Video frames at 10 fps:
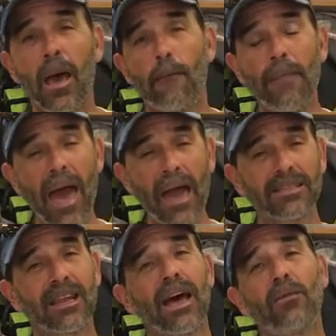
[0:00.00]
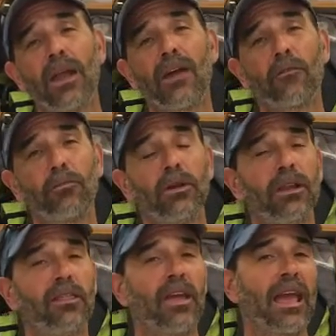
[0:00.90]
Max that I would ever put
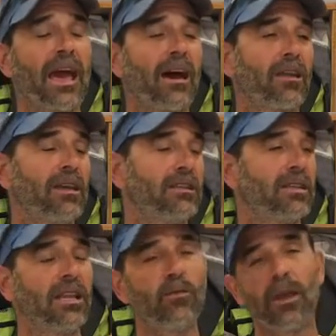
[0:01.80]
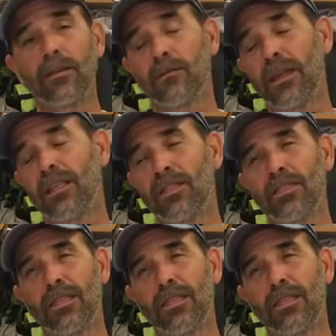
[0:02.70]
anything out is anywhere, any,